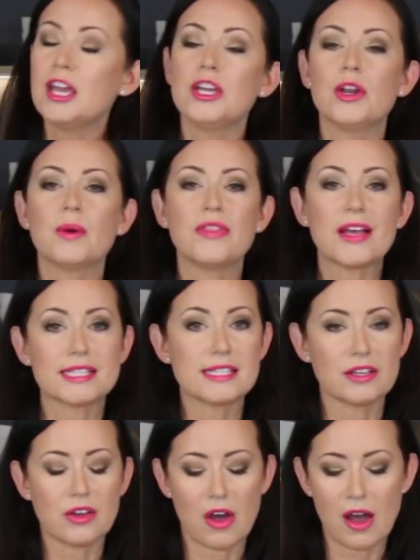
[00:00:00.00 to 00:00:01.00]
You know what, that's
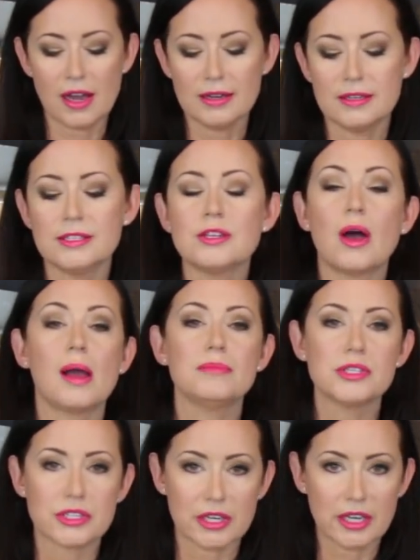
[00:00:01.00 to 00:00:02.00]
still hot, so
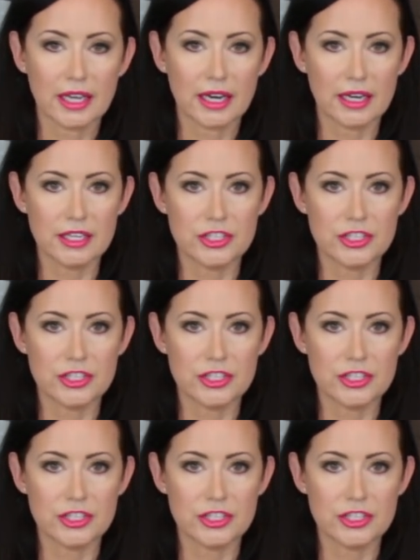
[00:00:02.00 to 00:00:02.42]
I'm just going to get